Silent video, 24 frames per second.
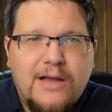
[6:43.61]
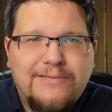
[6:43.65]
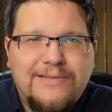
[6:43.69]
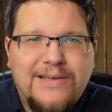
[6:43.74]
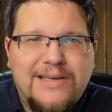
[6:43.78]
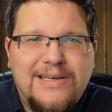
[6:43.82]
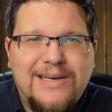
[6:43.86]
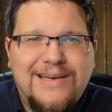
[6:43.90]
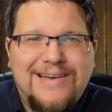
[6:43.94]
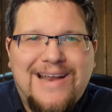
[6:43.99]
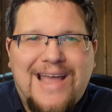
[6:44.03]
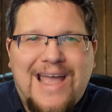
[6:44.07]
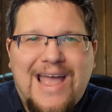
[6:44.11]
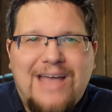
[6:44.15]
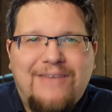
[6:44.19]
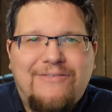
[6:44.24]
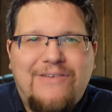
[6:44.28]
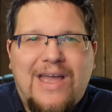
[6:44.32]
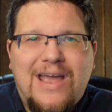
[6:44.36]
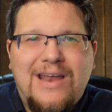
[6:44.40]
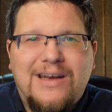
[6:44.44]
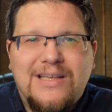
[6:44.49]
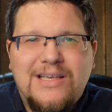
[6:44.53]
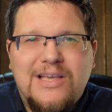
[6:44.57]
They didn't have
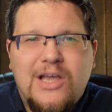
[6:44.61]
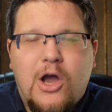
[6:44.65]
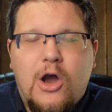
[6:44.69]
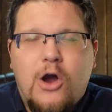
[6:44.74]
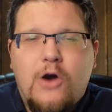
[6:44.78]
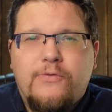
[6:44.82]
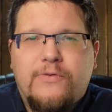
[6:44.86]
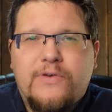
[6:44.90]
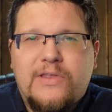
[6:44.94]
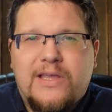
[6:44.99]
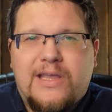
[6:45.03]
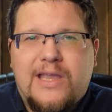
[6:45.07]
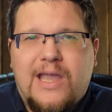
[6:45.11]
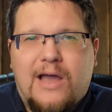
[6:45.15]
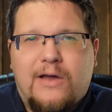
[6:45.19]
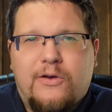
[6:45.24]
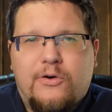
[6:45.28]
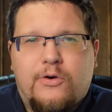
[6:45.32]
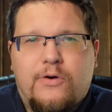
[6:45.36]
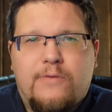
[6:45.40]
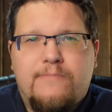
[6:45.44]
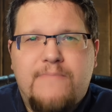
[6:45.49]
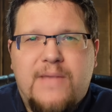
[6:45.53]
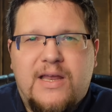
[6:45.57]
any
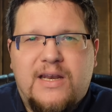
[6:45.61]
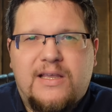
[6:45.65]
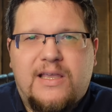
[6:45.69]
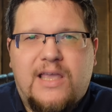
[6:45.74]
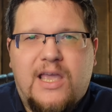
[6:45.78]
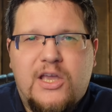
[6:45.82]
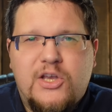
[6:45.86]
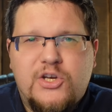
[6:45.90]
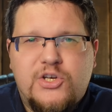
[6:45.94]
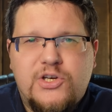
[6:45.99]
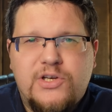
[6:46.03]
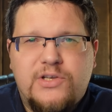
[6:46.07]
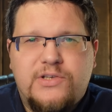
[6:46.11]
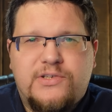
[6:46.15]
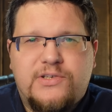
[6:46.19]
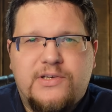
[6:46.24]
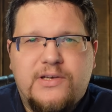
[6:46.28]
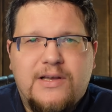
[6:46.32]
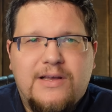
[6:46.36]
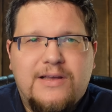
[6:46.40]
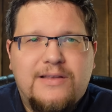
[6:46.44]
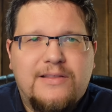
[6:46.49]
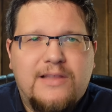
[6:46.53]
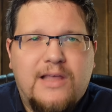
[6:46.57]
over-the-counter medications.
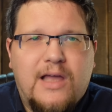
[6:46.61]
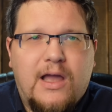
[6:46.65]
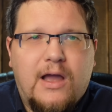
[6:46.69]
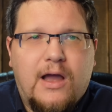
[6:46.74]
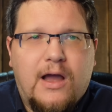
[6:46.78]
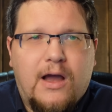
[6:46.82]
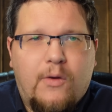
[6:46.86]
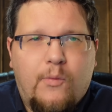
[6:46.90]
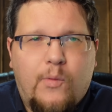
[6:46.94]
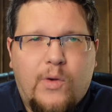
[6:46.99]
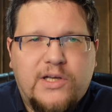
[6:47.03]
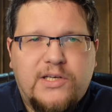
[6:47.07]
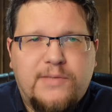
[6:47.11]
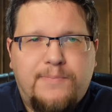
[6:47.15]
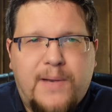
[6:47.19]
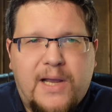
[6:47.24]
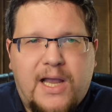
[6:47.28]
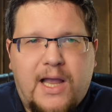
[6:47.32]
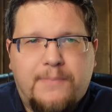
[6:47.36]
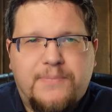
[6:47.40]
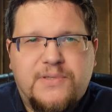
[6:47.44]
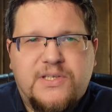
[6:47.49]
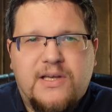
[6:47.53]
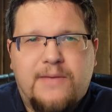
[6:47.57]
Uh, went to
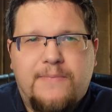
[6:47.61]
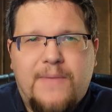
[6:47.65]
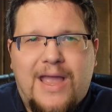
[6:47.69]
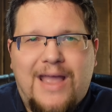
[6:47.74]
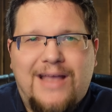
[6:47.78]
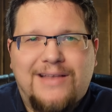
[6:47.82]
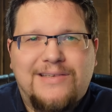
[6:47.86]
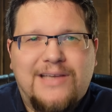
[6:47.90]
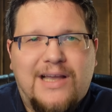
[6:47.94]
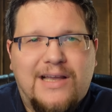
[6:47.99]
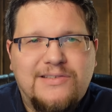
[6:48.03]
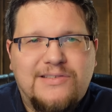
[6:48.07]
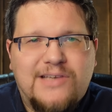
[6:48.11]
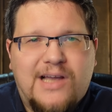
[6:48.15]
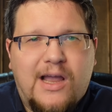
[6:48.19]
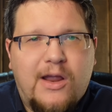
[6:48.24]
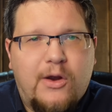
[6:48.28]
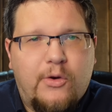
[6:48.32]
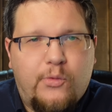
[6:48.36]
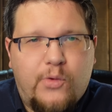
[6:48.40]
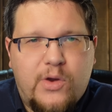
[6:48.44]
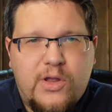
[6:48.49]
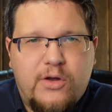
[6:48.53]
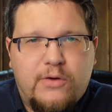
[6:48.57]
pick up some
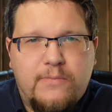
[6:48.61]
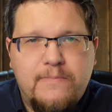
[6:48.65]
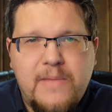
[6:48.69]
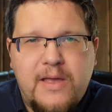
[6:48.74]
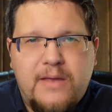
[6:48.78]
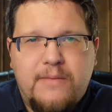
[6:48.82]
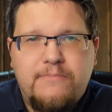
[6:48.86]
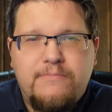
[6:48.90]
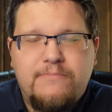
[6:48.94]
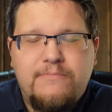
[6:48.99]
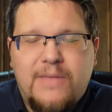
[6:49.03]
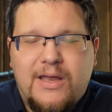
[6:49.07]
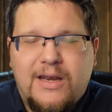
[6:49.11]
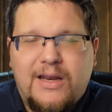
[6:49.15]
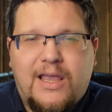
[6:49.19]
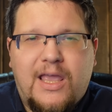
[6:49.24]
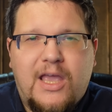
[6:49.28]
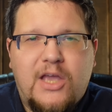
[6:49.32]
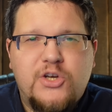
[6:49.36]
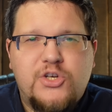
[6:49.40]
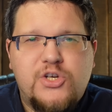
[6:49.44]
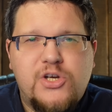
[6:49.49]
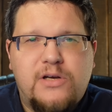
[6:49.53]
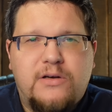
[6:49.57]
anti-diarrheal me
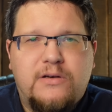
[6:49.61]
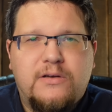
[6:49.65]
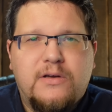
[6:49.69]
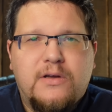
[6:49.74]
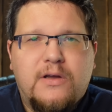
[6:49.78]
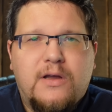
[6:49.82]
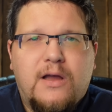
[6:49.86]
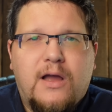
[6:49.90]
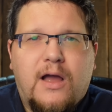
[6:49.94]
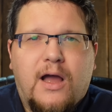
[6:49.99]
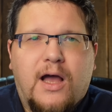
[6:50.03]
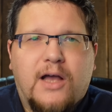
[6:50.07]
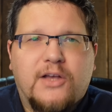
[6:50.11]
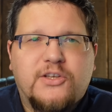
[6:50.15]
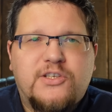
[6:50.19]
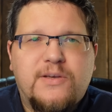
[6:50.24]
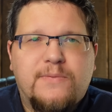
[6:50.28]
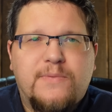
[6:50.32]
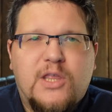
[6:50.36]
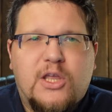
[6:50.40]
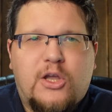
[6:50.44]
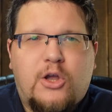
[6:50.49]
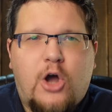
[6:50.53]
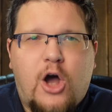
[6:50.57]
medication, uh,
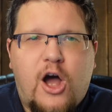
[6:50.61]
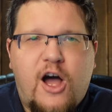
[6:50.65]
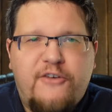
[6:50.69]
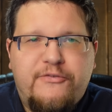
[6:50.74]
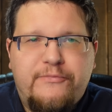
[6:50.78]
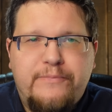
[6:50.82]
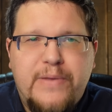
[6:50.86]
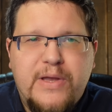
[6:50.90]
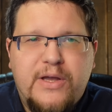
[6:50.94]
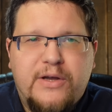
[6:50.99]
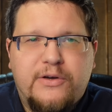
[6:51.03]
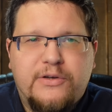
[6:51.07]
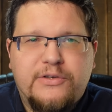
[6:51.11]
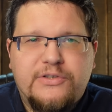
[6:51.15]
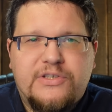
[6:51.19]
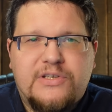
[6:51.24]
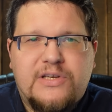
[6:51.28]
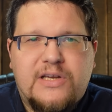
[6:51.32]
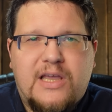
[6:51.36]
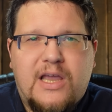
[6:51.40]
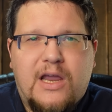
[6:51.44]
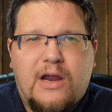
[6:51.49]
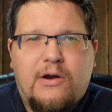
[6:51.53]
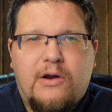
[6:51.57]
some of the cough pills
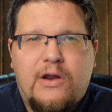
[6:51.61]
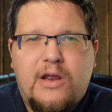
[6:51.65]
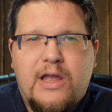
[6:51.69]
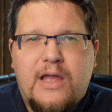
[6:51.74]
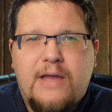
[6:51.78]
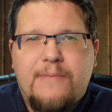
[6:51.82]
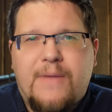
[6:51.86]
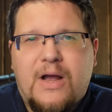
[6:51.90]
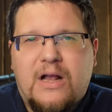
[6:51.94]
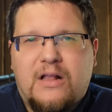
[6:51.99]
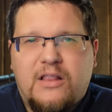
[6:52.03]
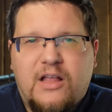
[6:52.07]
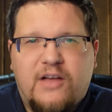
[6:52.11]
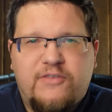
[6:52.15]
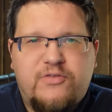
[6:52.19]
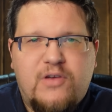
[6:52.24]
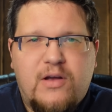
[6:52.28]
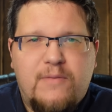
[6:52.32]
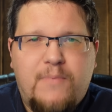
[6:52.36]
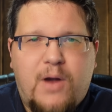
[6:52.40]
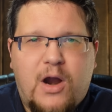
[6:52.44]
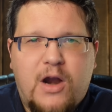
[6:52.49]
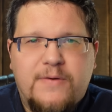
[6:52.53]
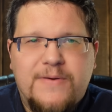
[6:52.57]
to carry in my glove
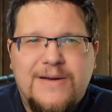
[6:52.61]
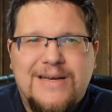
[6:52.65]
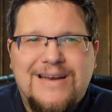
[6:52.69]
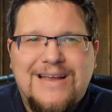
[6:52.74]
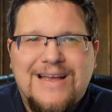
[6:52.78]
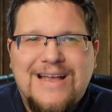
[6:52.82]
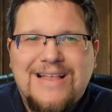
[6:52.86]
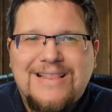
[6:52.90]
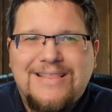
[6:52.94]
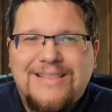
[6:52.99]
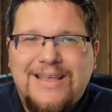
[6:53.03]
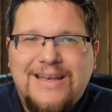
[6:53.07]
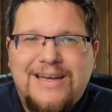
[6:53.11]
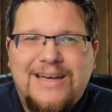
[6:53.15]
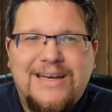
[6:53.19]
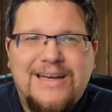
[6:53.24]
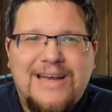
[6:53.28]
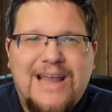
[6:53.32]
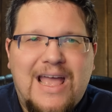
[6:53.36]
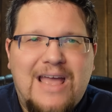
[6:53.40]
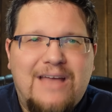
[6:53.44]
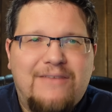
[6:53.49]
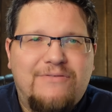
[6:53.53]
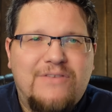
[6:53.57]
compartment. They
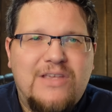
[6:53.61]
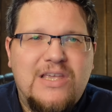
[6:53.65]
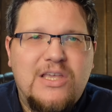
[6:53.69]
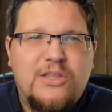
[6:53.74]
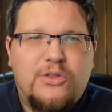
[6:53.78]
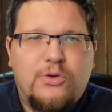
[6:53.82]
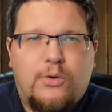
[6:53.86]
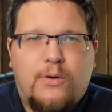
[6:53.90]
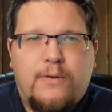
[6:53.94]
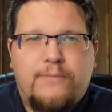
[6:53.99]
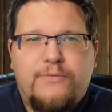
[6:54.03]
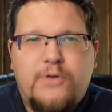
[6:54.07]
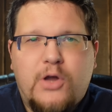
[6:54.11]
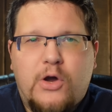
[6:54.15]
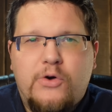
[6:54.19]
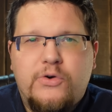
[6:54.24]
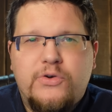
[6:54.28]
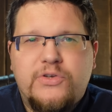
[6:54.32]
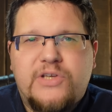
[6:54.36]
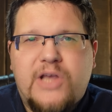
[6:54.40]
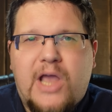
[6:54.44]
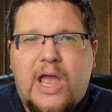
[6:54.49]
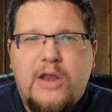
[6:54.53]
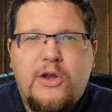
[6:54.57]
didn't have either of
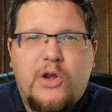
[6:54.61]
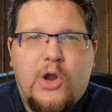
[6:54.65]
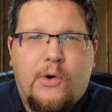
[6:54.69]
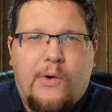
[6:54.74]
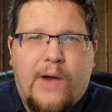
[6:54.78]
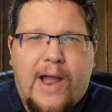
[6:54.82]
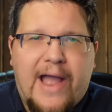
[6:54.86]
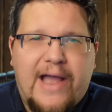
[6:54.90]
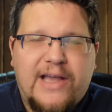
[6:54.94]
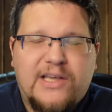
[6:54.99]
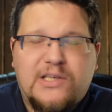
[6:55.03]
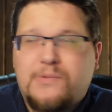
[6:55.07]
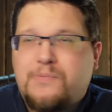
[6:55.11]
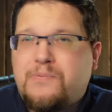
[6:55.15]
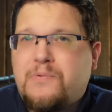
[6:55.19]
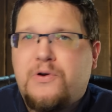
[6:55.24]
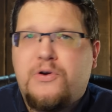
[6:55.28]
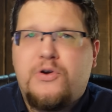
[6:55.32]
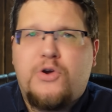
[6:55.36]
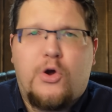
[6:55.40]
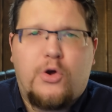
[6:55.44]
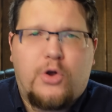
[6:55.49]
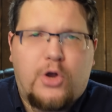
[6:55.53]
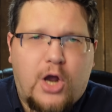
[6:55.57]
those, and no
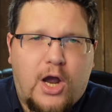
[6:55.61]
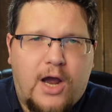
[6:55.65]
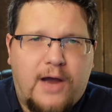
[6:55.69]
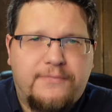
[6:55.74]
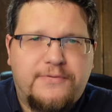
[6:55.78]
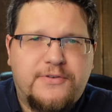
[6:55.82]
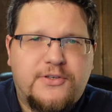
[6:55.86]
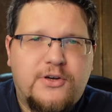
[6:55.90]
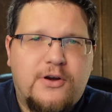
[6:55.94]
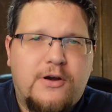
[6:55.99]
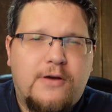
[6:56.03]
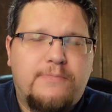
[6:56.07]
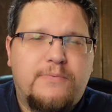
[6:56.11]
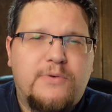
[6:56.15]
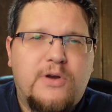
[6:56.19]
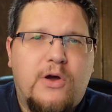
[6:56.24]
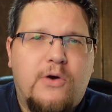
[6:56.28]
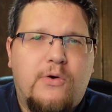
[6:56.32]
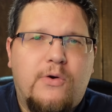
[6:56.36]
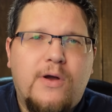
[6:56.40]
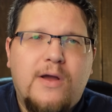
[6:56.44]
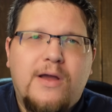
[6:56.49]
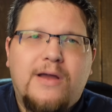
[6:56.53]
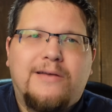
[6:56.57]
aspirin, no cough syrup,
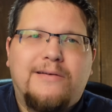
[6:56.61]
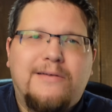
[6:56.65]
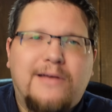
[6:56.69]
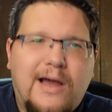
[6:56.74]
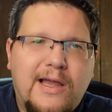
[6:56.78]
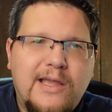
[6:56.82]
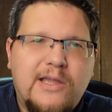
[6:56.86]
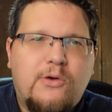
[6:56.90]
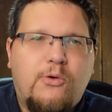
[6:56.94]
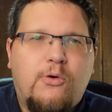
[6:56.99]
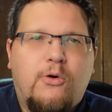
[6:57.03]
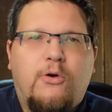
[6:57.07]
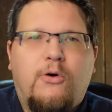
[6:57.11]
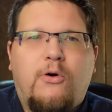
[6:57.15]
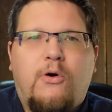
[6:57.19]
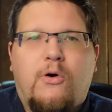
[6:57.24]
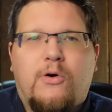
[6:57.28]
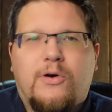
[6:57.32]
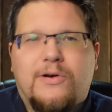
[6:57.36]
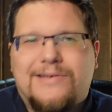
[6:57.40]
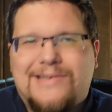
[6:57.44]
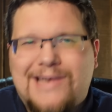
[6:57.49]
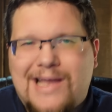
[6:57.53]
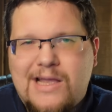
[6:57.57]
no NyQuil
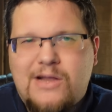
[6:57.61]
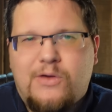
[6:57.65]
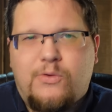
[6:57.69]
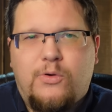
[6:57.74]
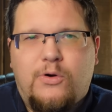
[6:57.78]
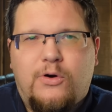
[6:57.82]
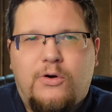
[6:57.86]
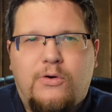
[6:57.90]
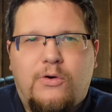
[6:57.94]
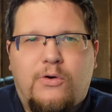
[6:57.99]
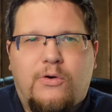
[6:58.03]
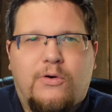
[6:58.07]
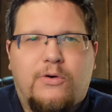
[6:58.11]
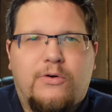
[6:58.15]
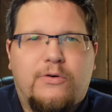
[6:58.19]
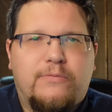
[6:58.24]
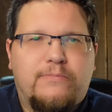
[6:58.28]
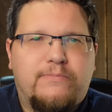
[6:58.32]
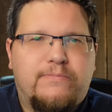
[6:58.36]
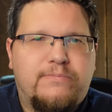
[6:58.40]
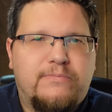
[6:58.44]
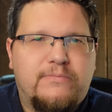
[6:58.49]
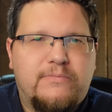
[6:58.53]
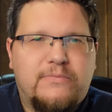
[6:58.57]
or DayQuil or